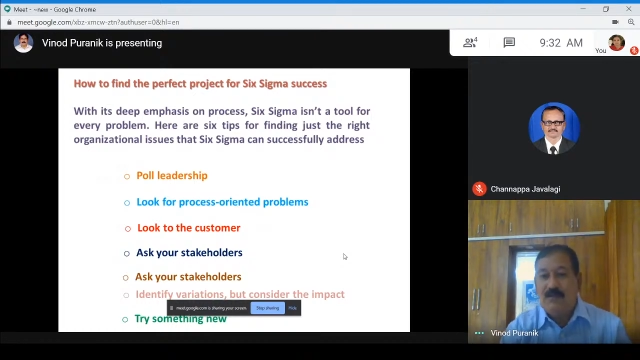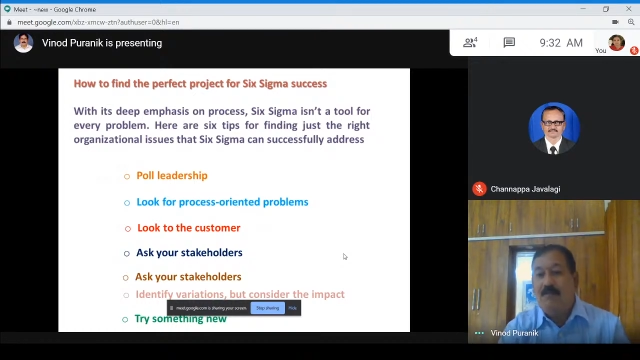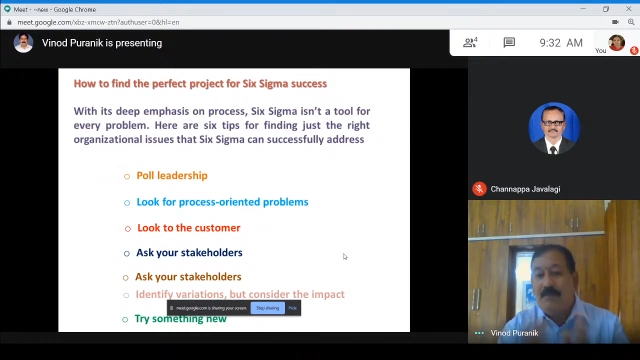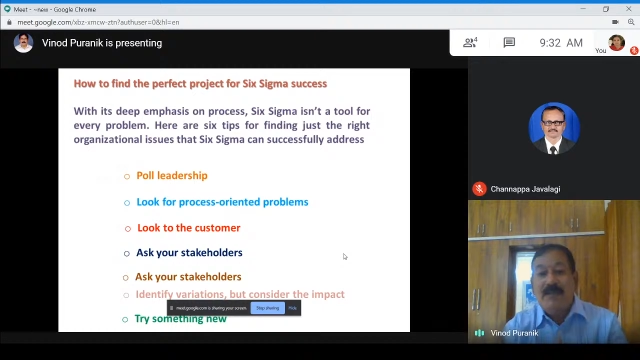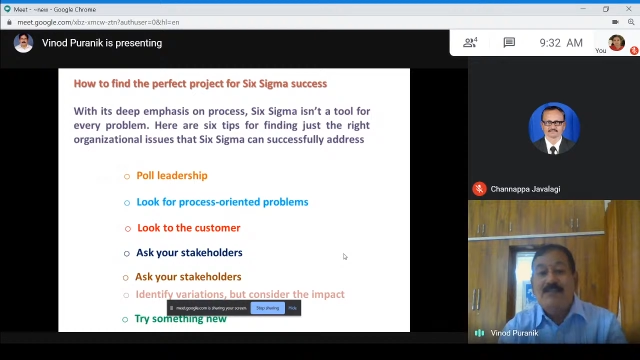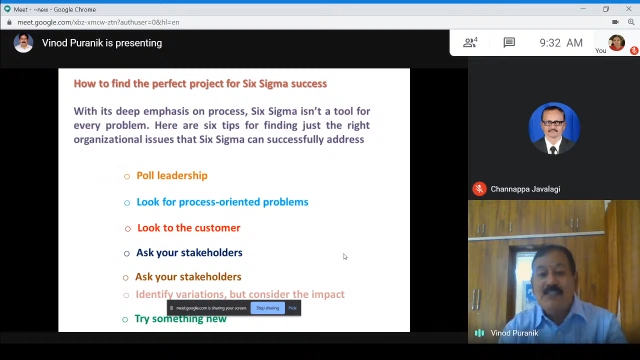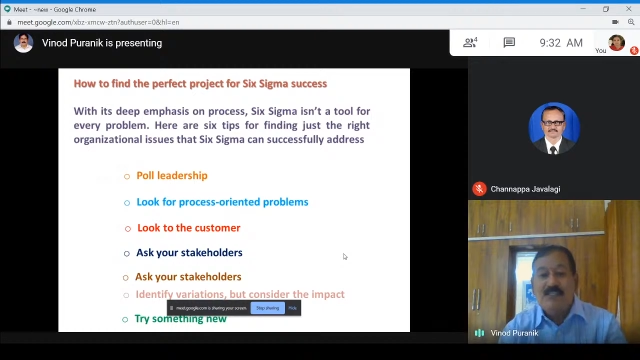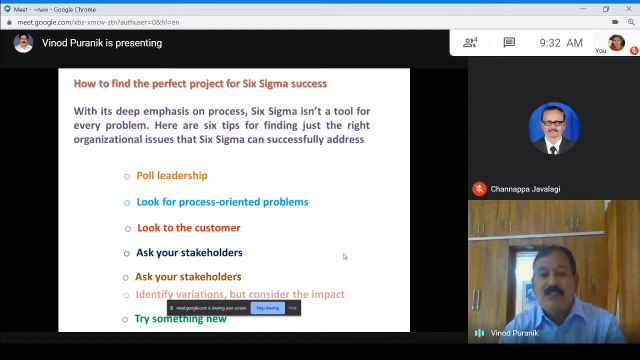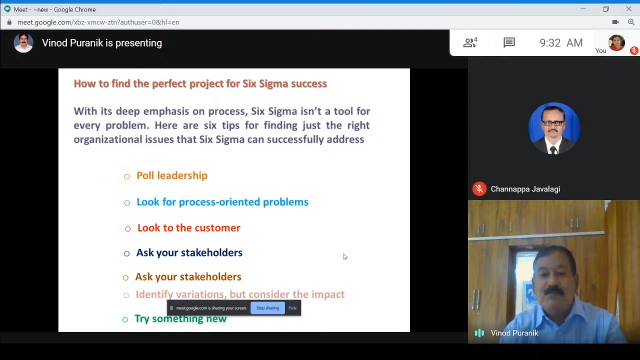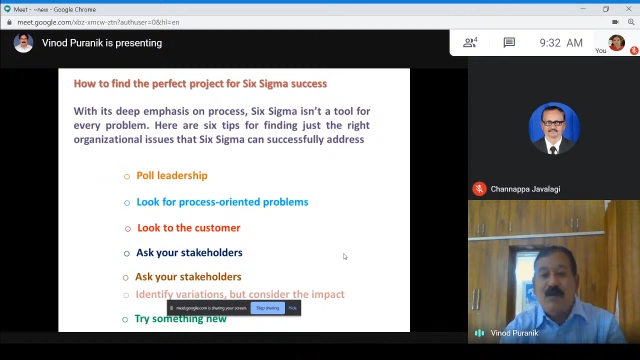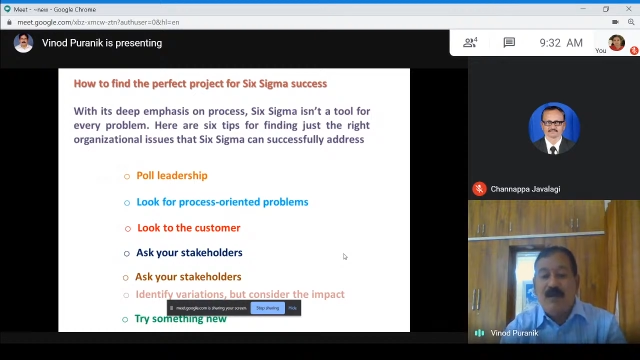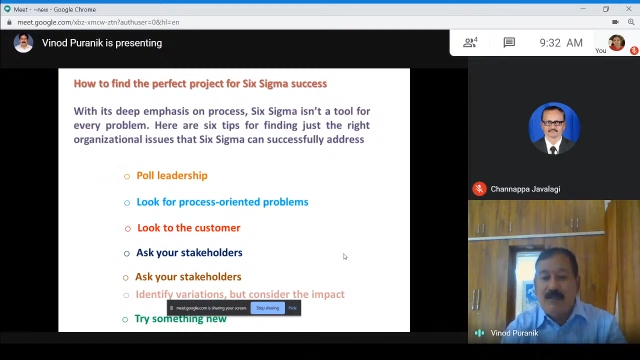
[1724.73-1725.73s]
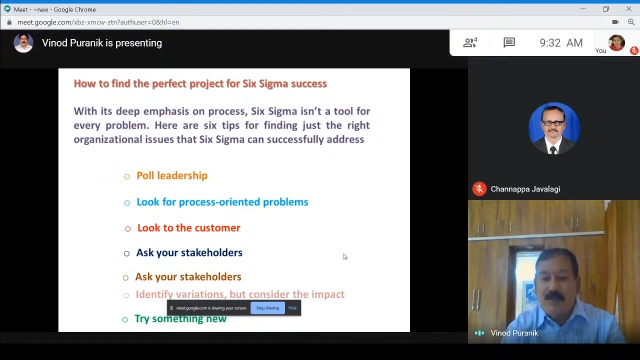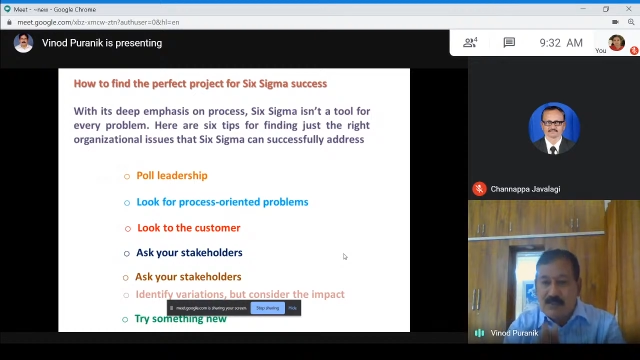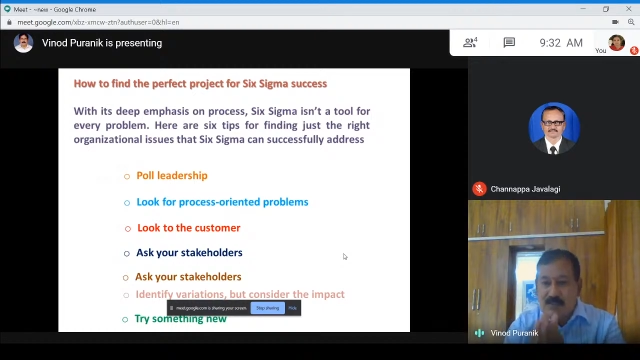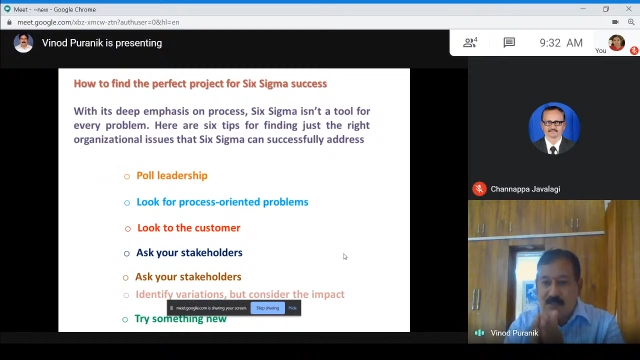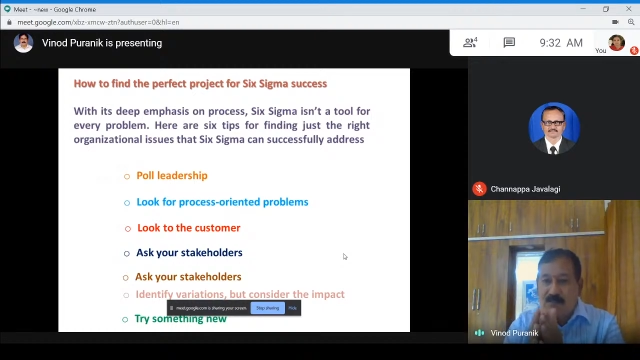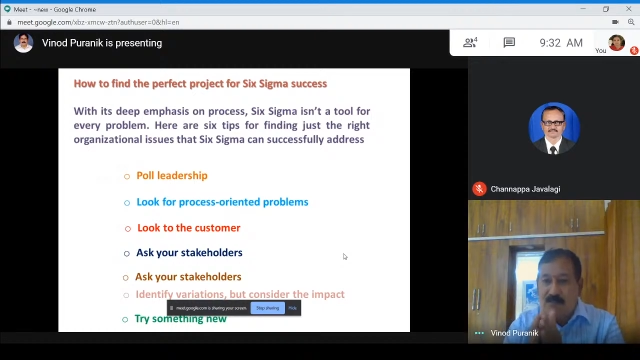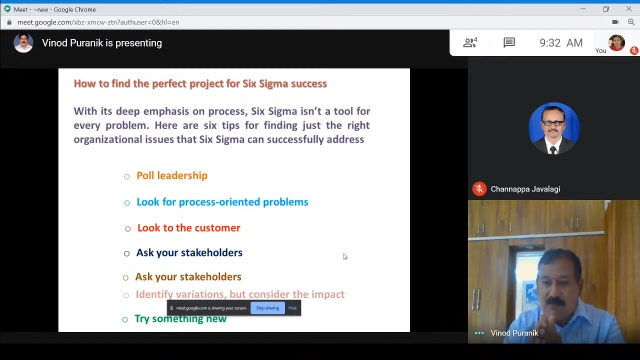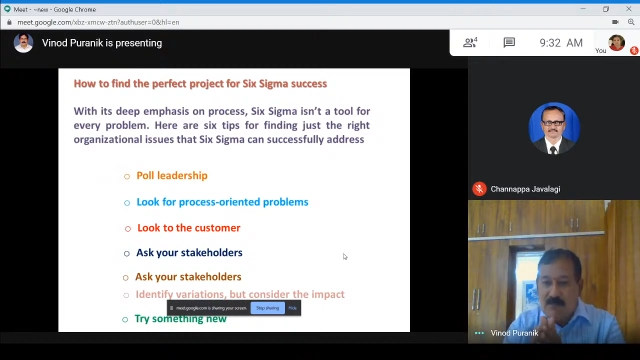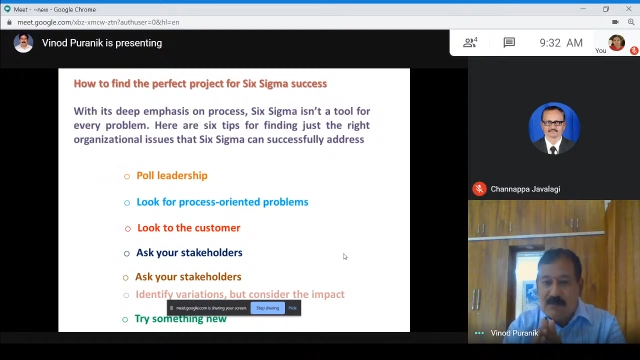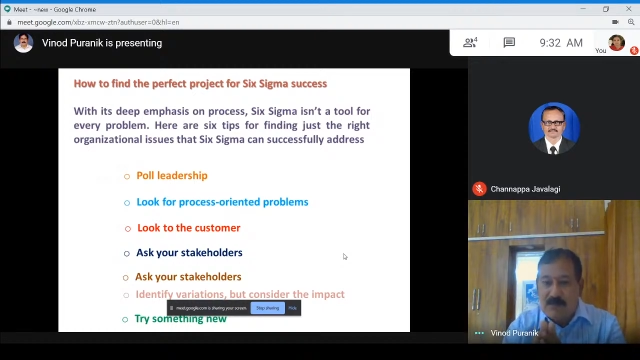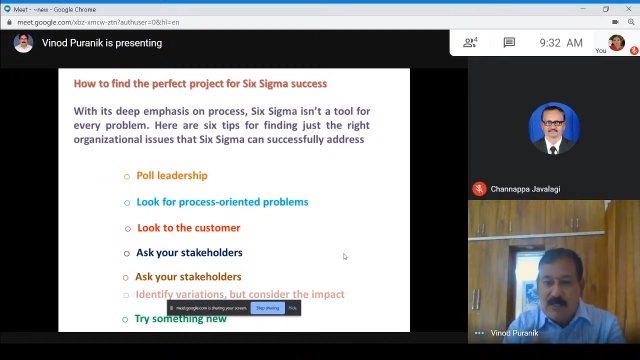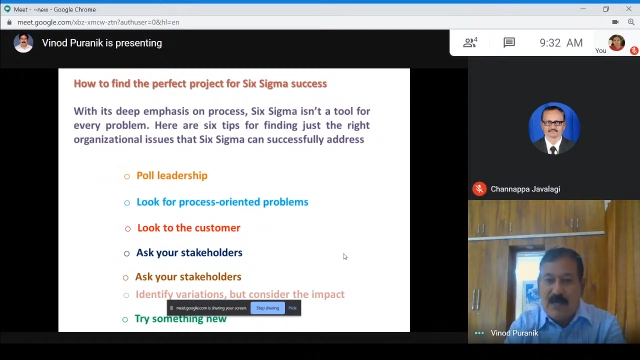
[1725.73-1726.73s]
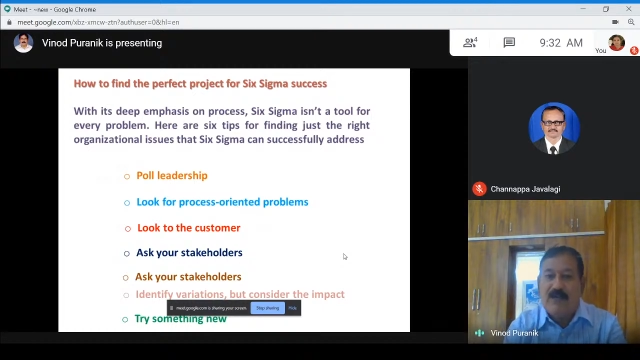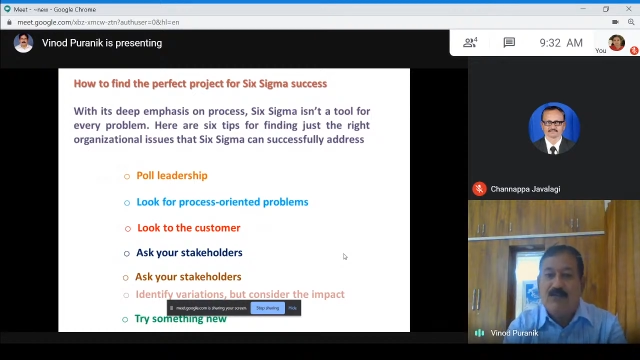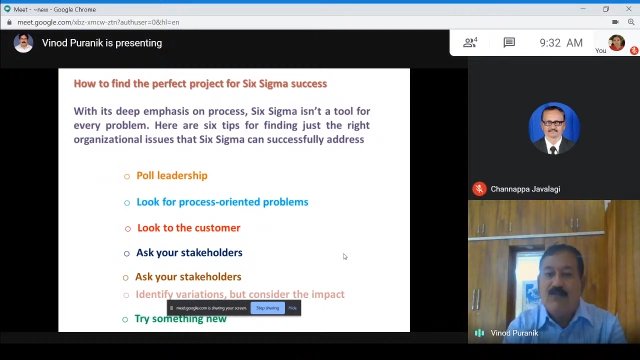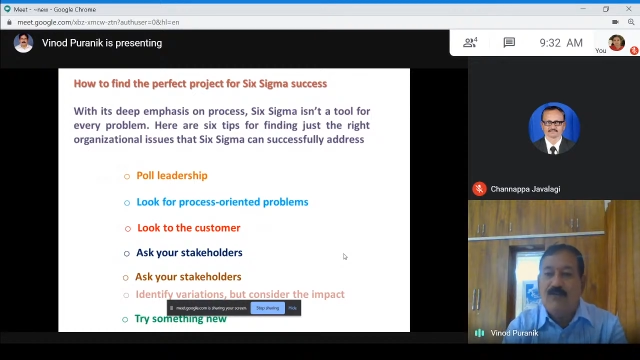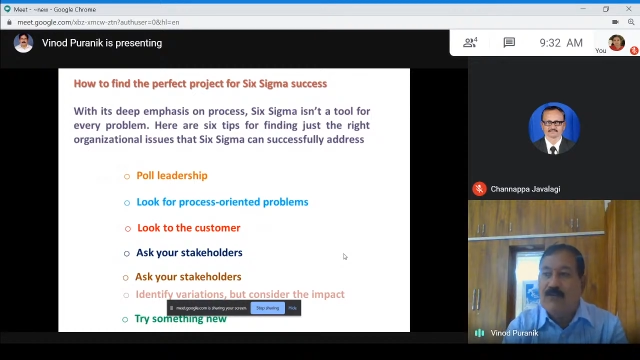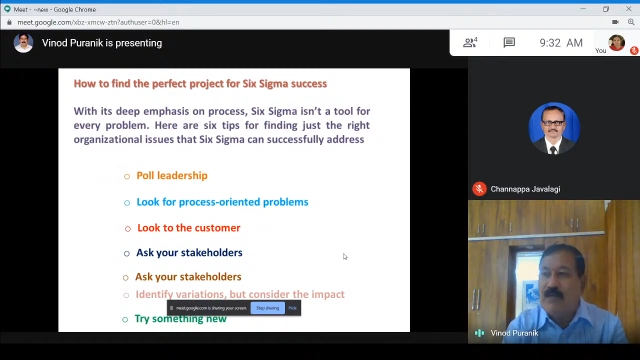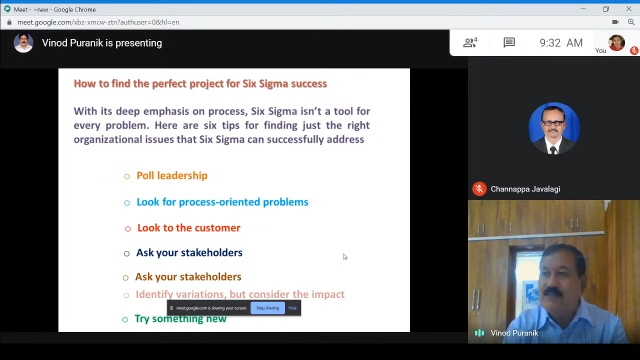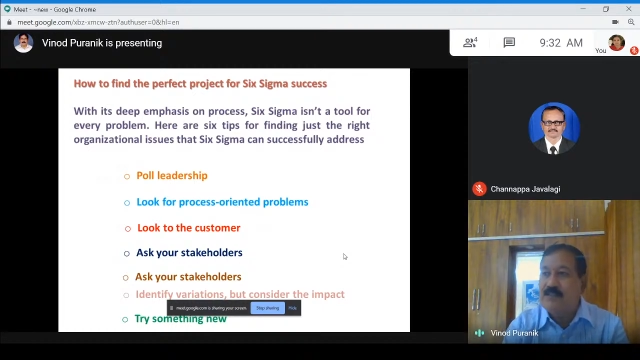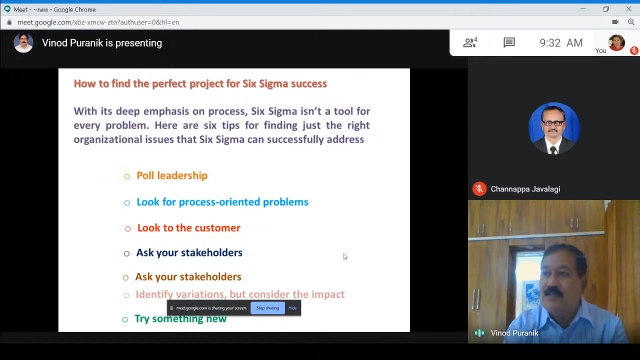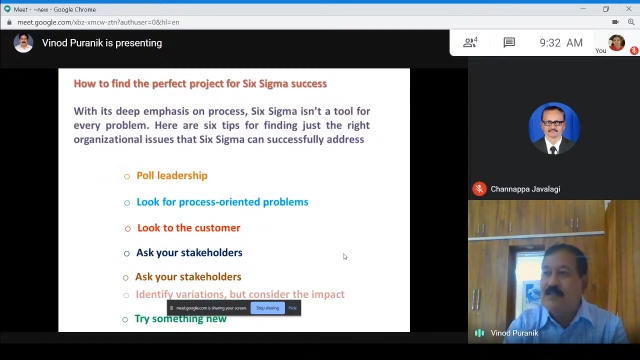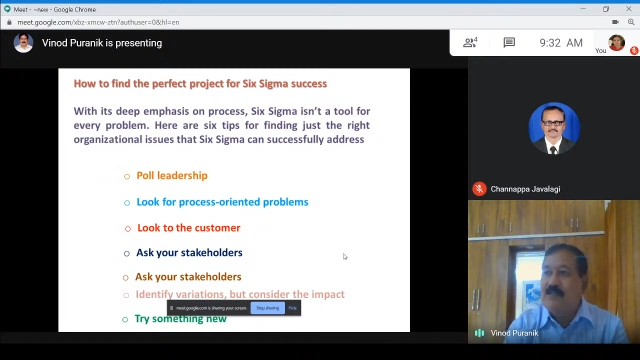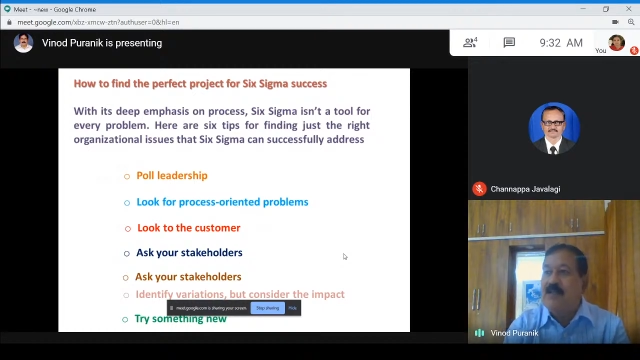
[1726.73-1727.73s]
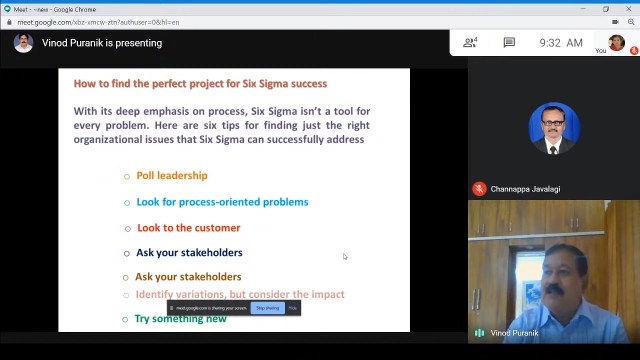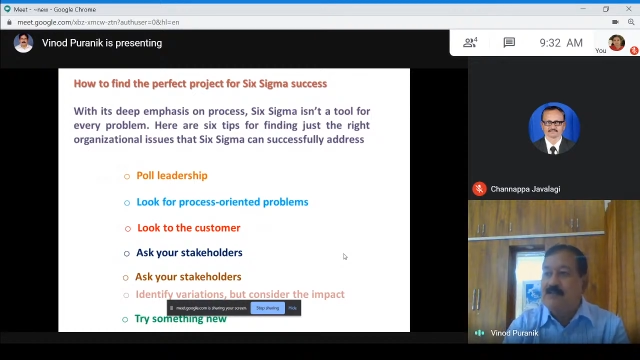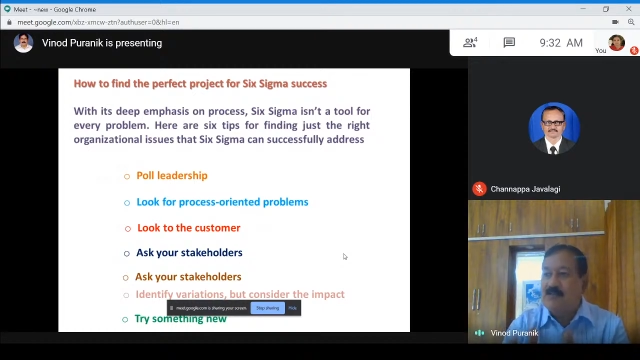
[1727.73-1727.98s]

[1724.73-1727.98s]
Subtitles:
the main Six Sigma is try to get the